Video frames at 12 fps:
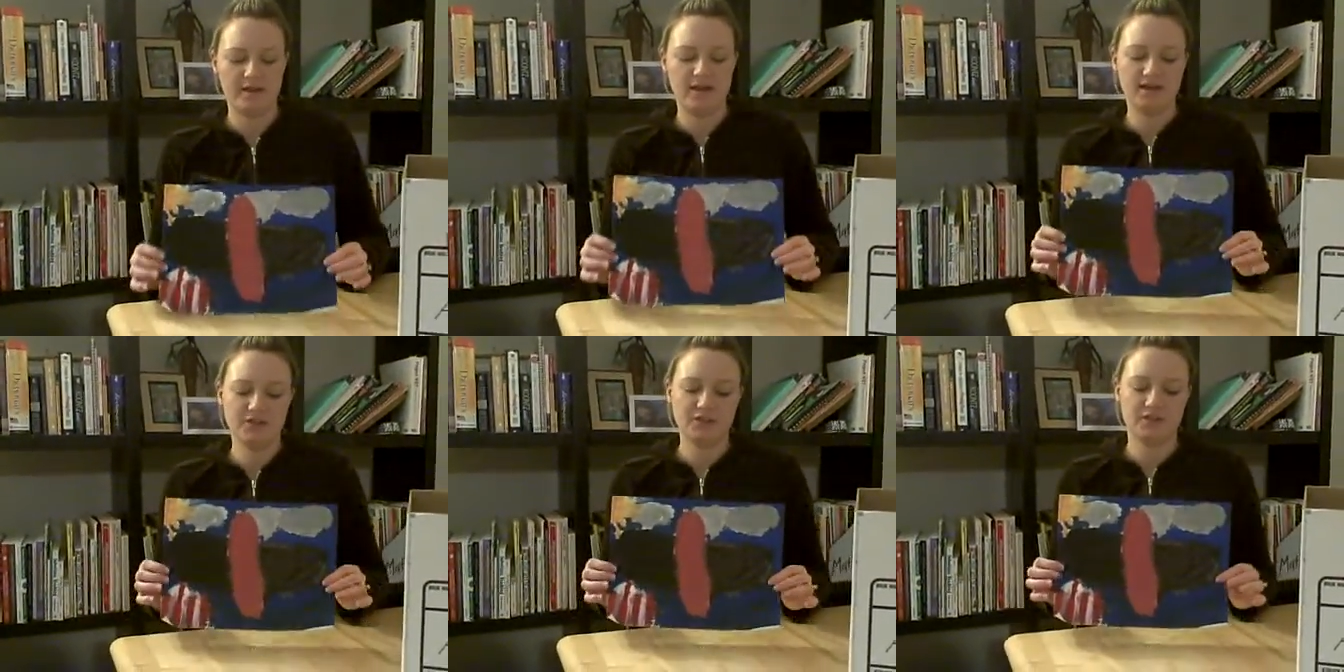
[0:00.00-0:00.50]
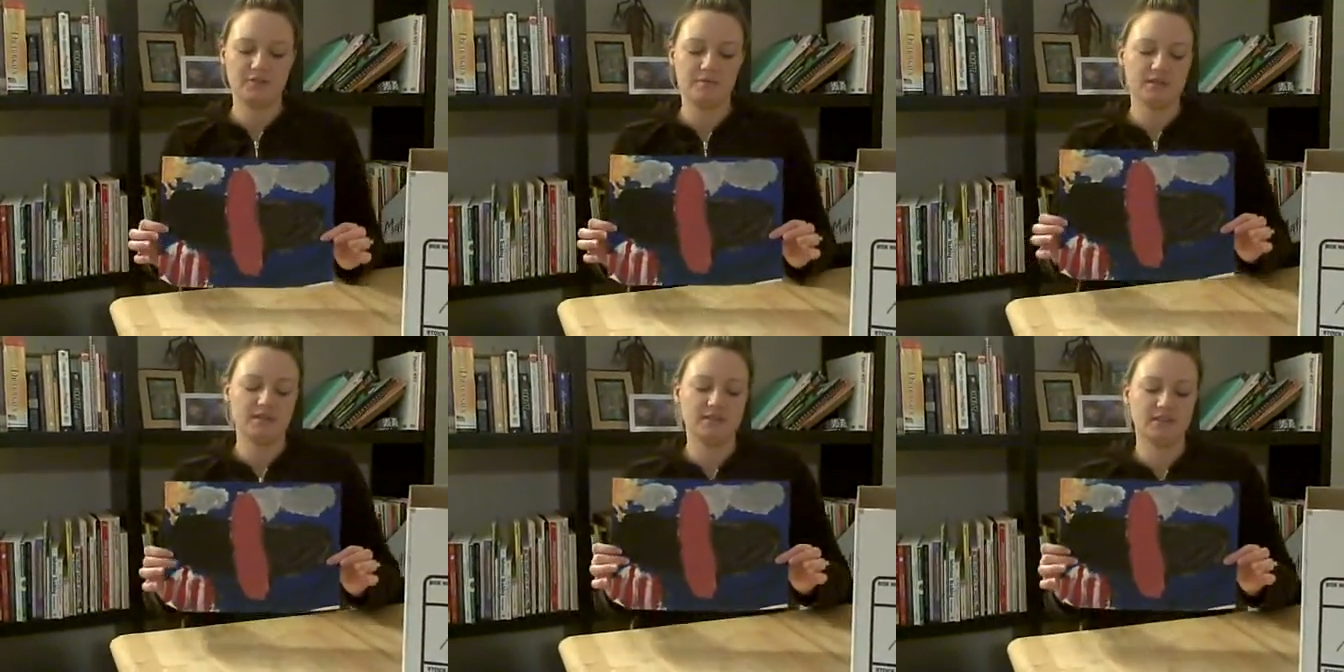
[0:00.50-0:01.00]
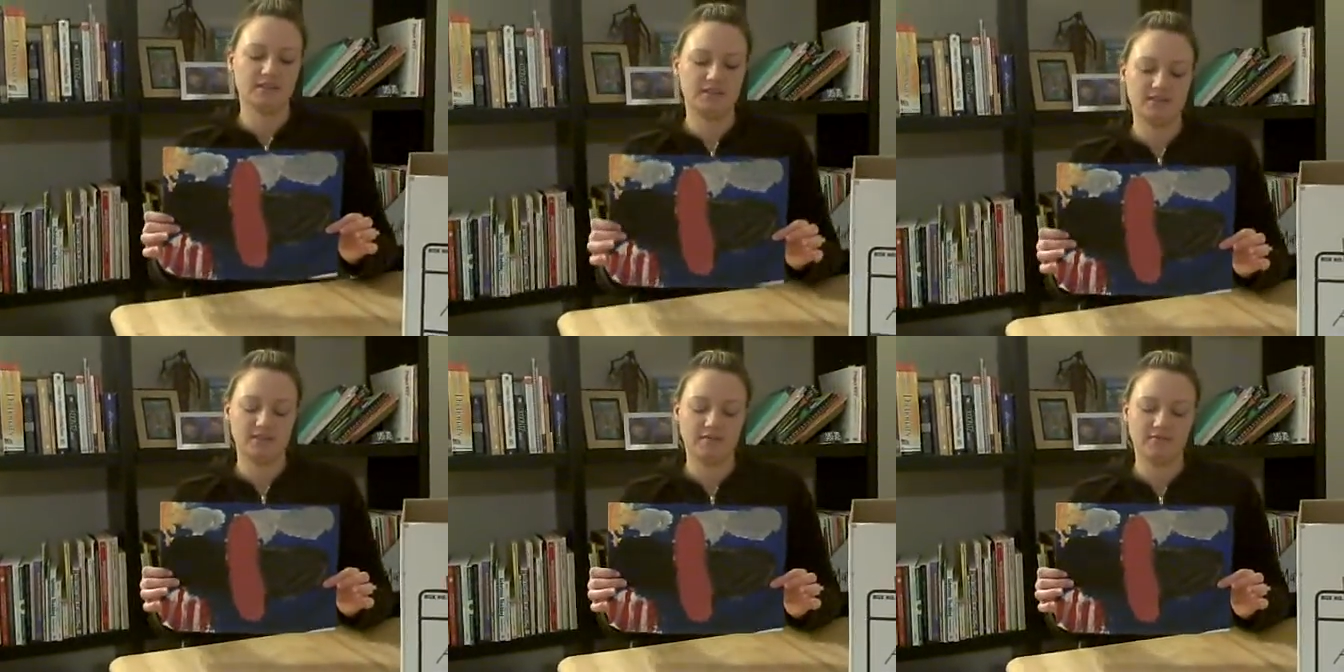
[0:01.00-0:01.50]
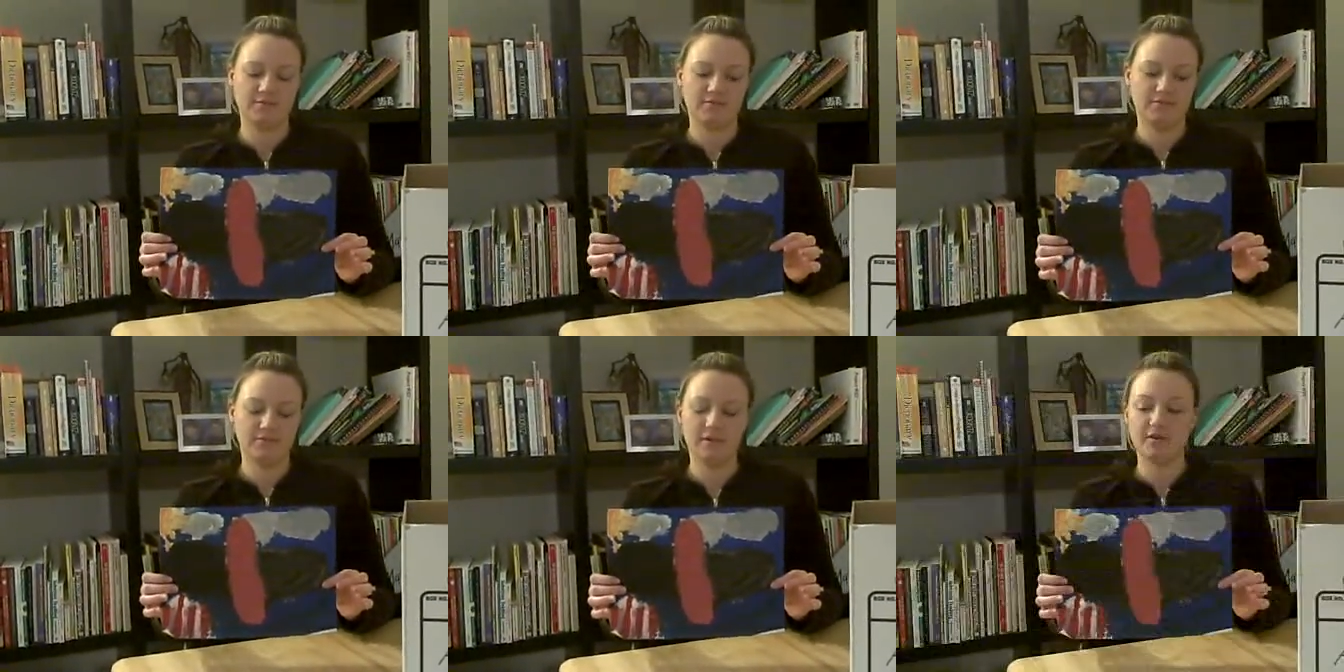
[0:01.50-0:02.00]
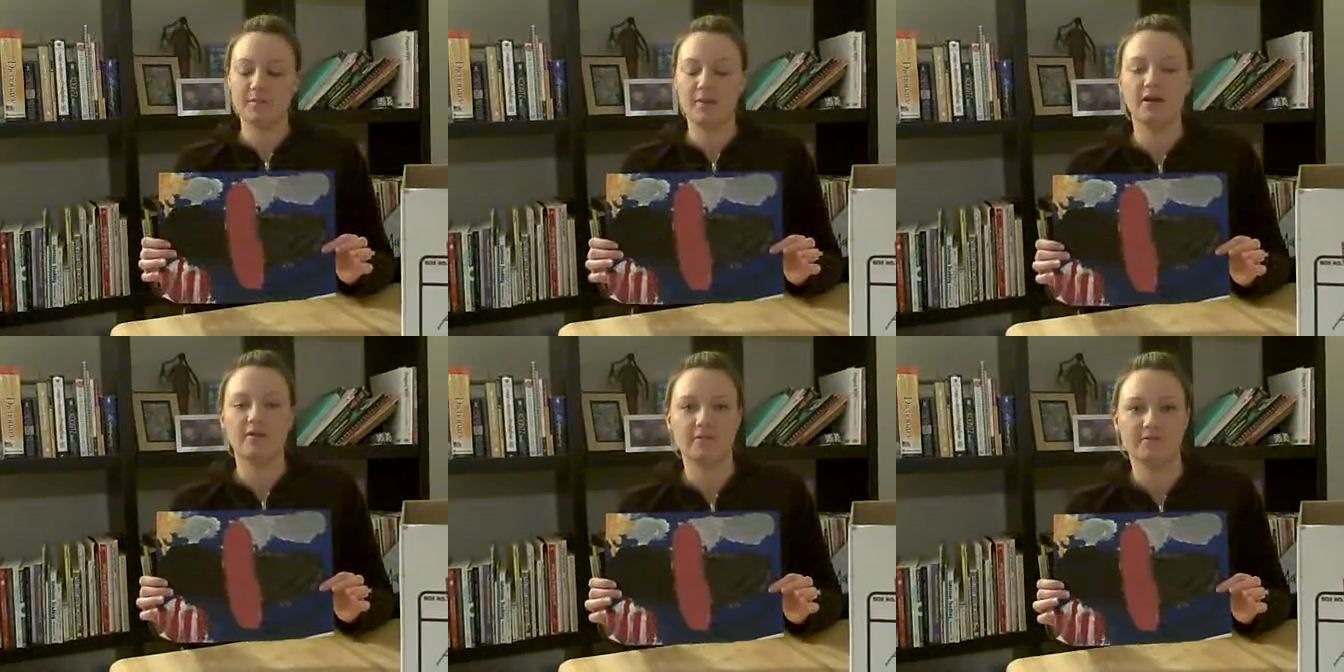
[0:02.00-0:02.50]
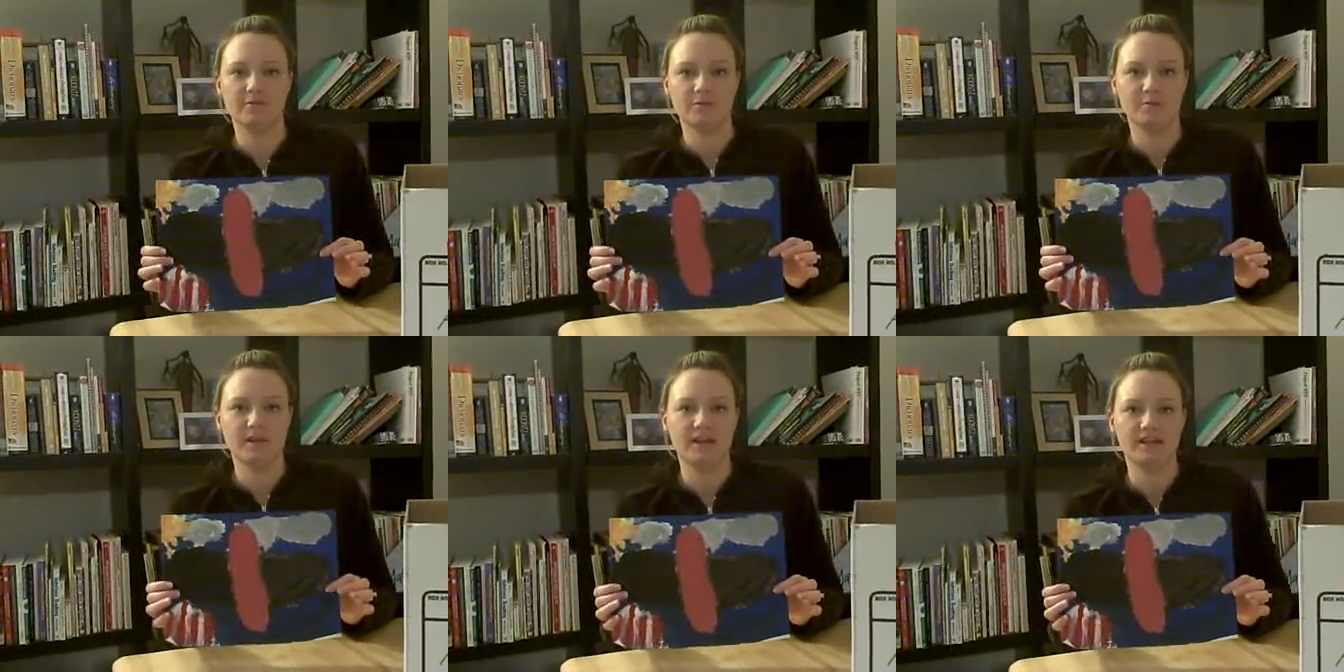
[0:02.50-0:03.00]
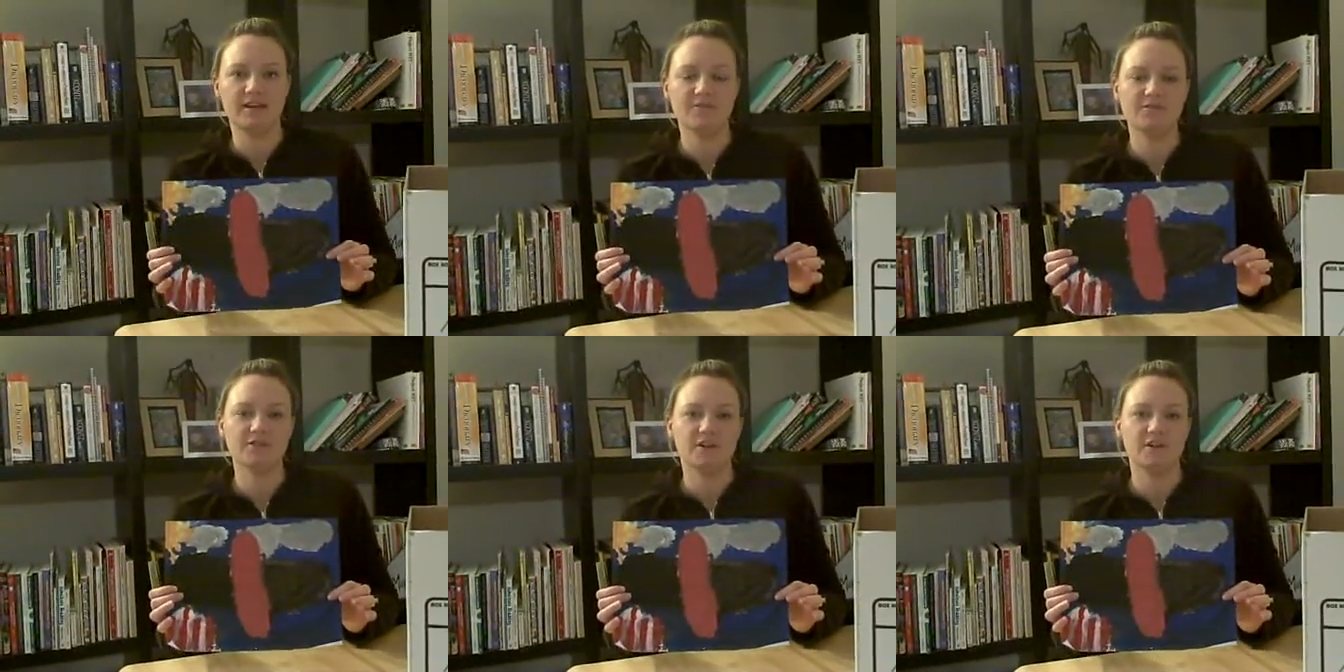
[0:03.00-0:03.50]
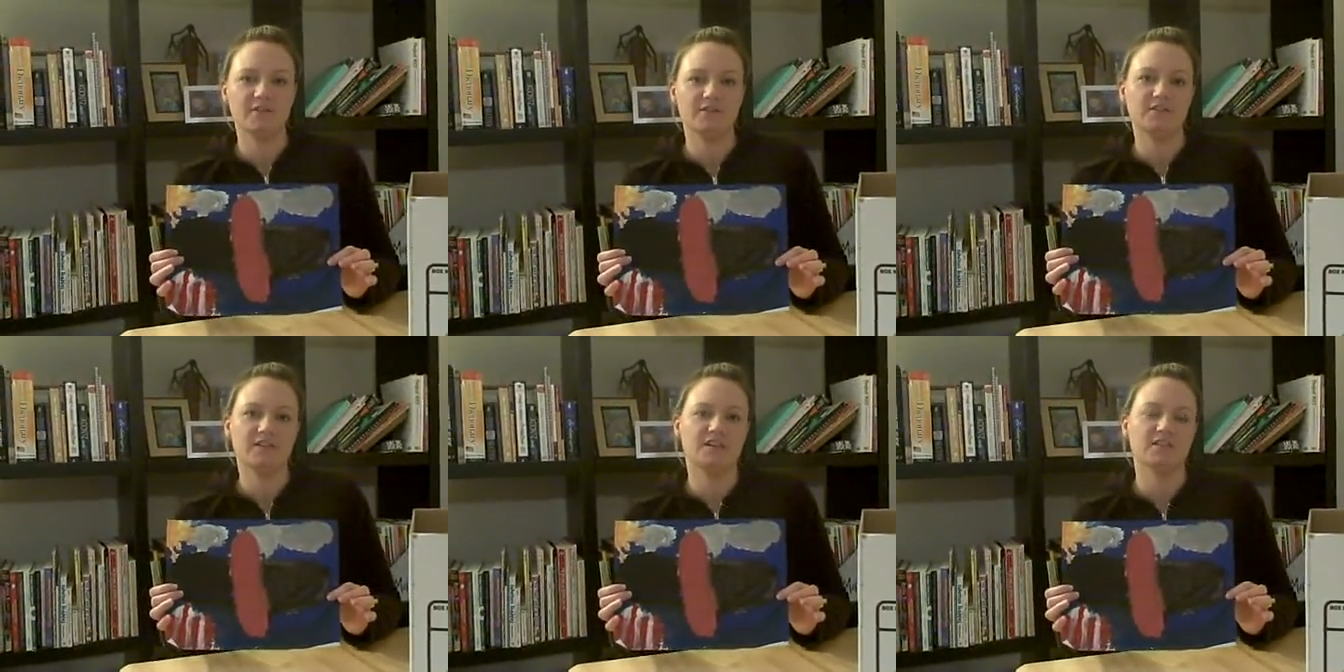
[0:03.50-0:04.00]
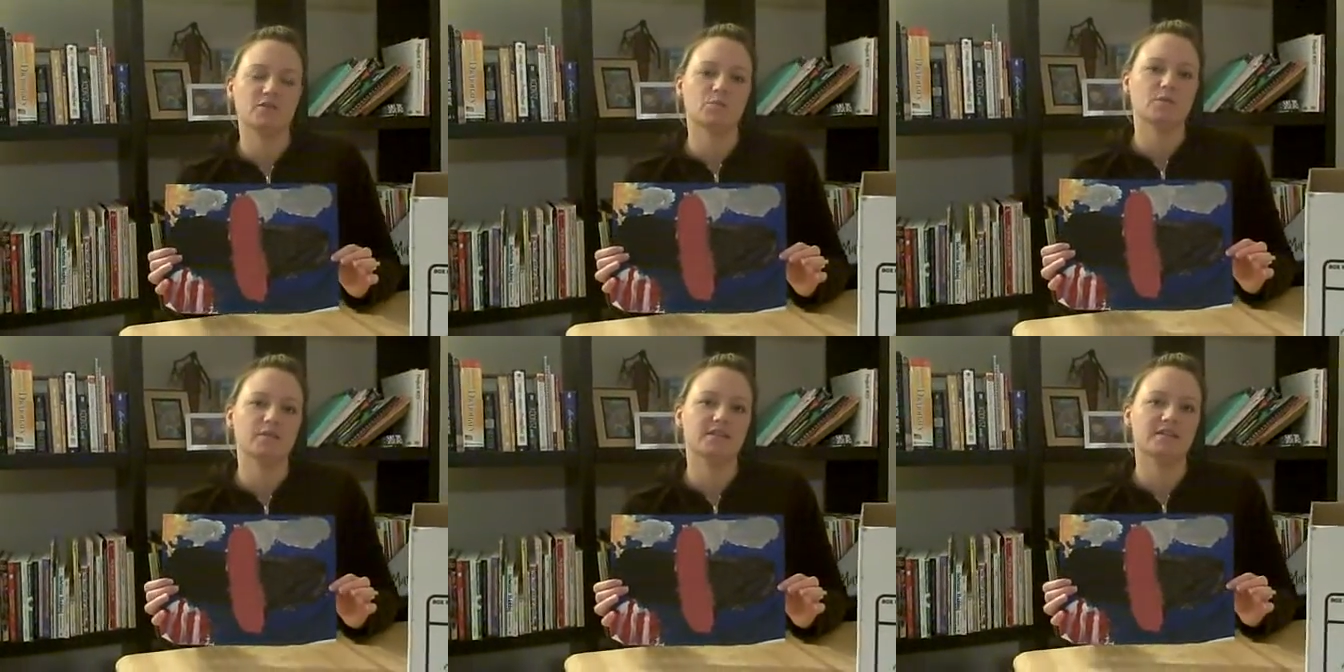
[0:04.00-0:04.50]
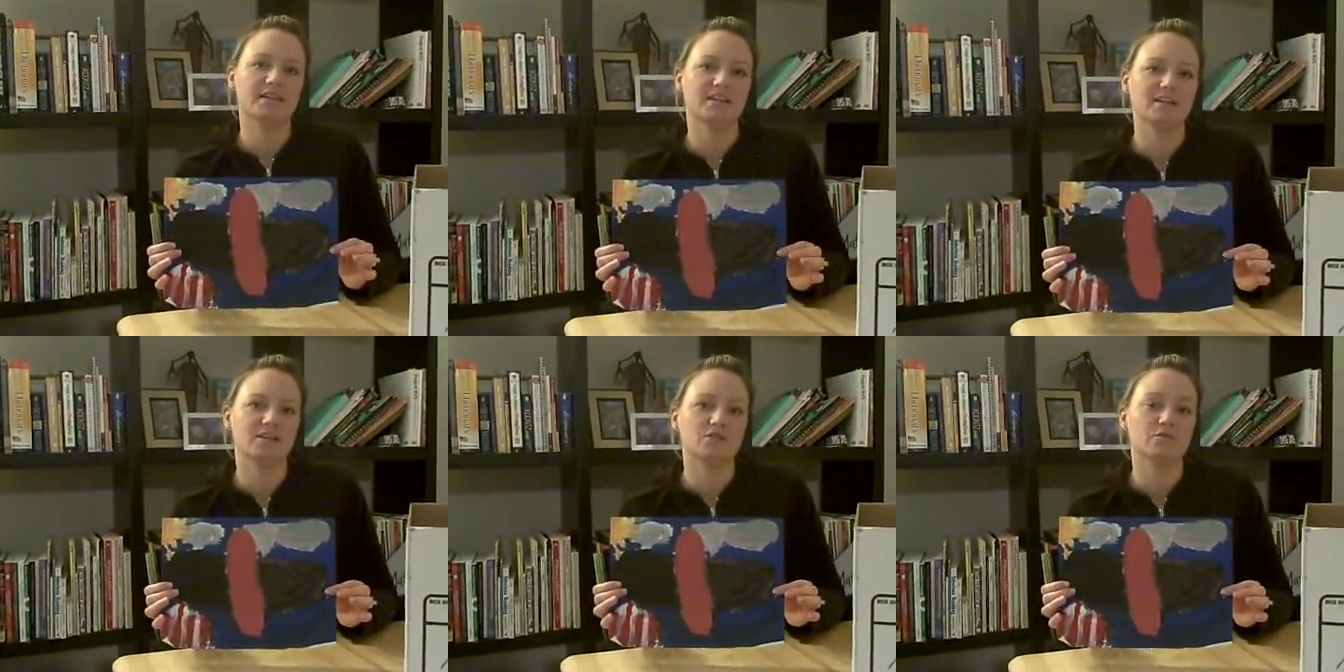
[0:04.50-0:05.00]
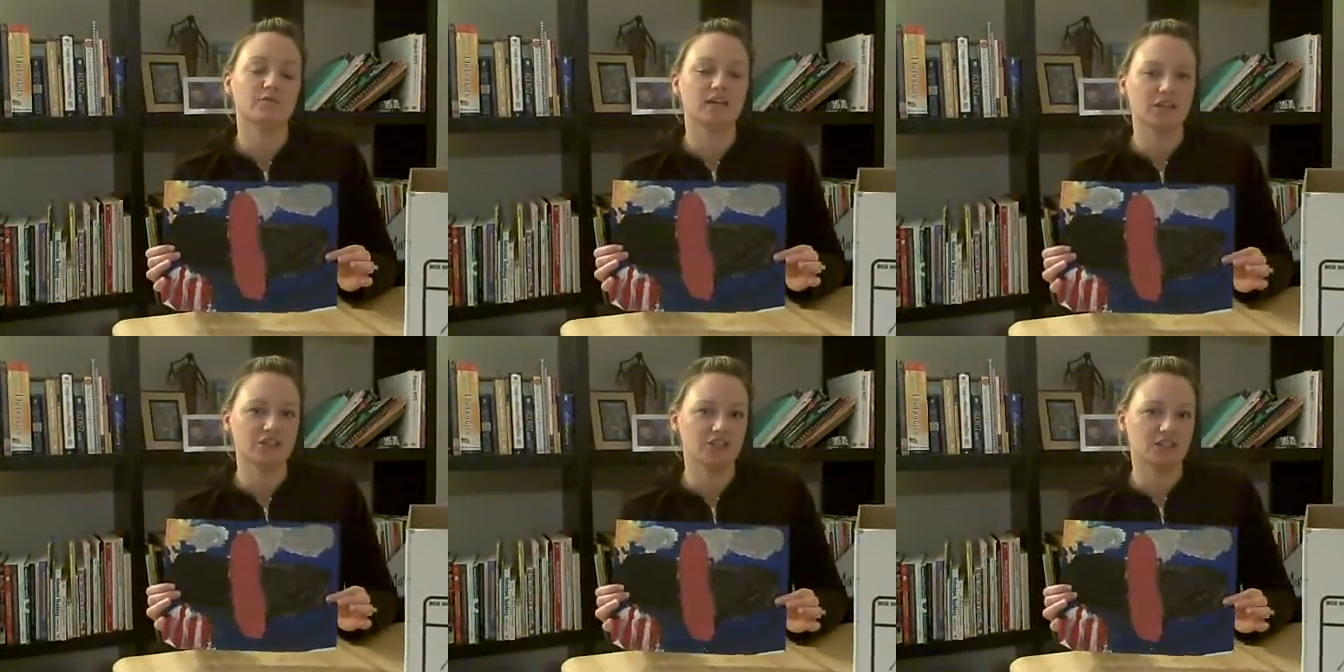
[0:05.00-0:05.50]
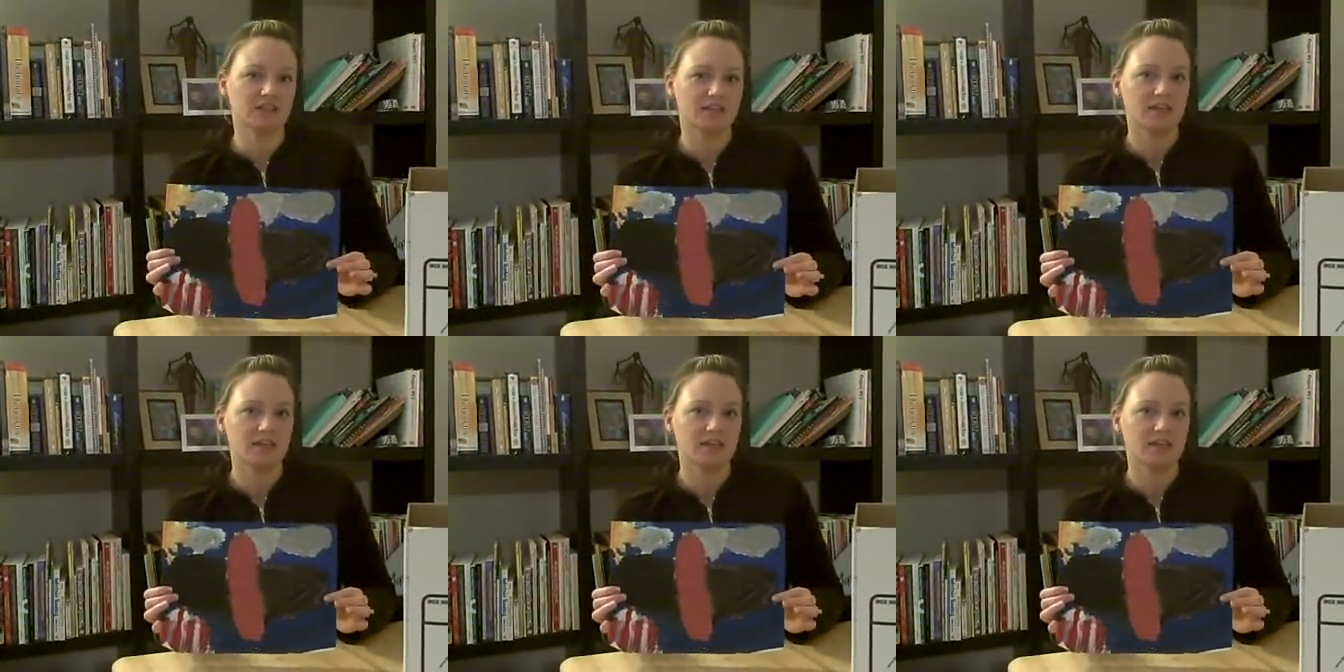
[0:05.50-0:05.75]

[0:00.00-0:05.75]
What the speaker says: actually was very powerful. What I left on their desk was a direction.